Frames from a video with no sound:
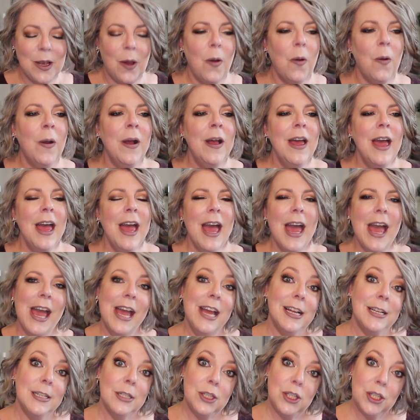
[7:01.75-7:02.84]
so,
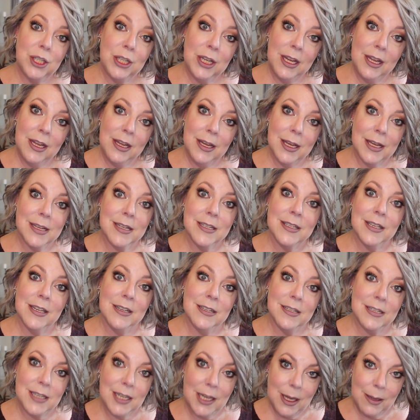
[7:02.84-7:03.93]
and she is
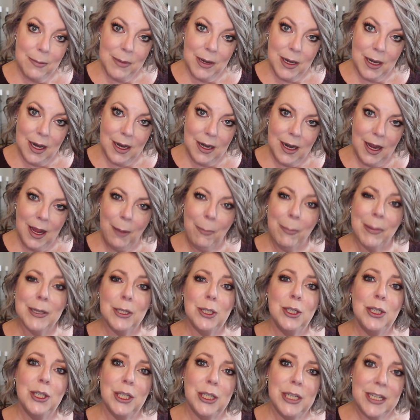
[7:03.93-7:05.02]
intimidating, but
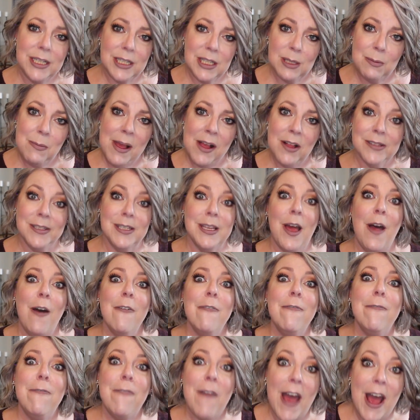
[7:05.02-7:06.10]
she smells
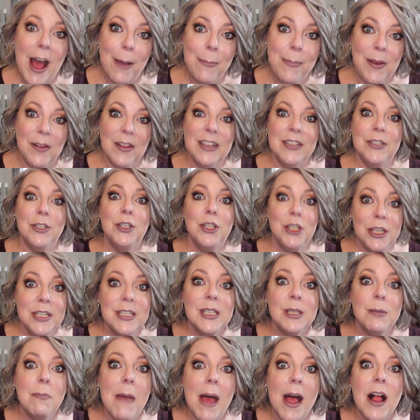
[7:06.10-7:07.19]
fabulous. She
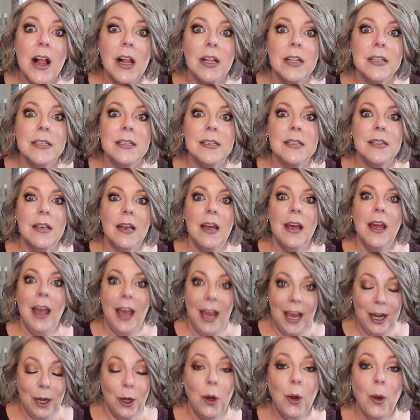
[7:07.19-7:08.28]
smells
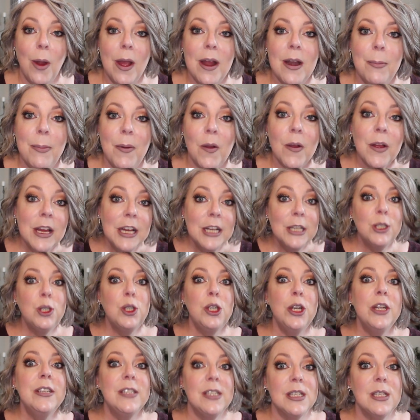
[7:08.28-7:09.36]
incredible.
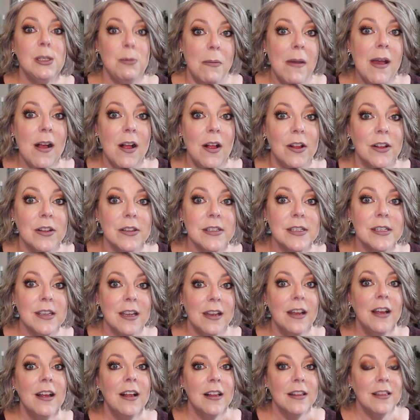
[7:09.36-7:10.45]
She smells
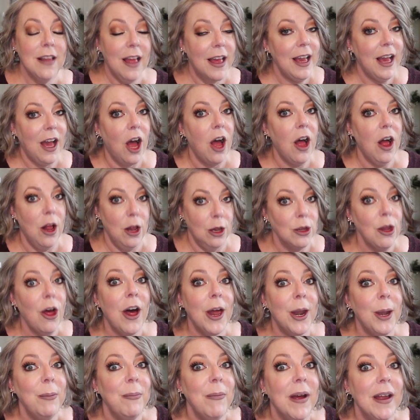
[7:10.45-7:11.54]
like a
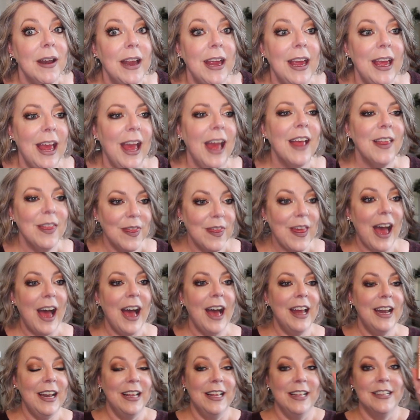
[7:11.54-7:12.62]
lot of money. And
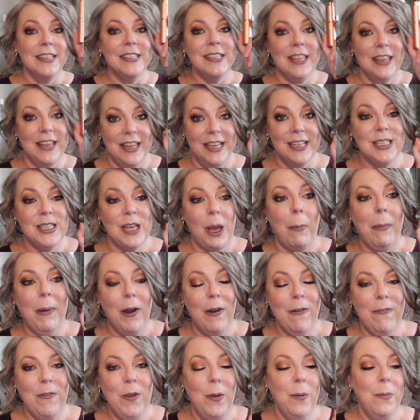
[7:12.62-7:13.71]
that is this
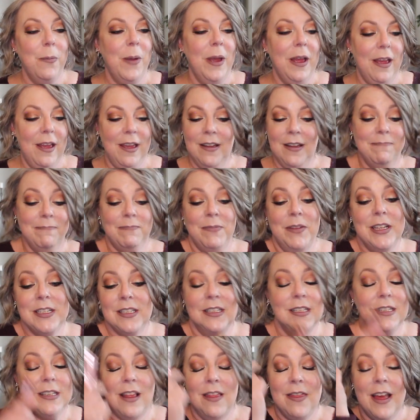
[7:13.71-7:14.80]
perfume. This
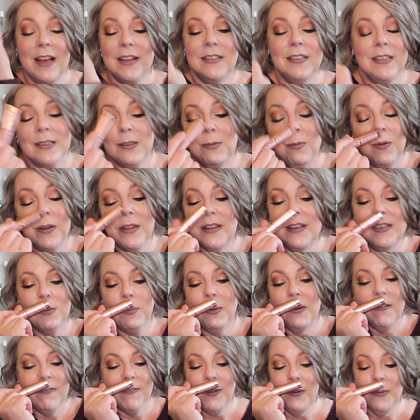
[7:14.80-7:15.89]
is, that's what this
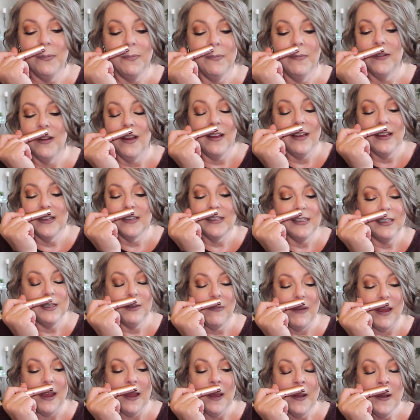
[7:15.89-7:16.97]
perfume is to
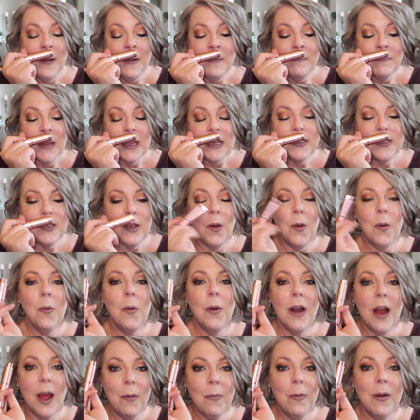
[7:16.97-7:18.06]
me. So
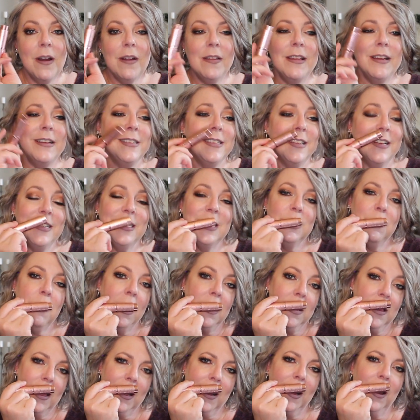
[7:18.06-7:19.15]
when I wear this, I
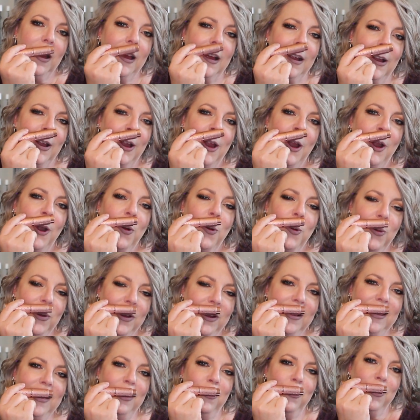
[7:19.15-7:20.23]
smell like a
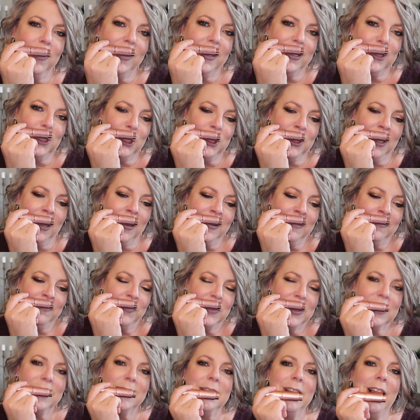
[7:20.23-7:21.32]
really rich,
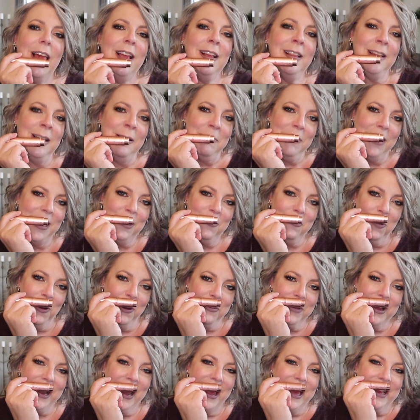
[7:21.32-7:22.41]
slightly mean
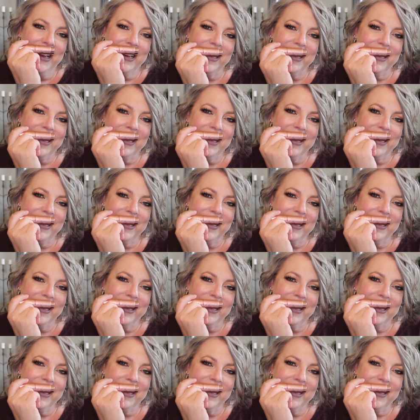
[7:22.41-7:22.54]
woman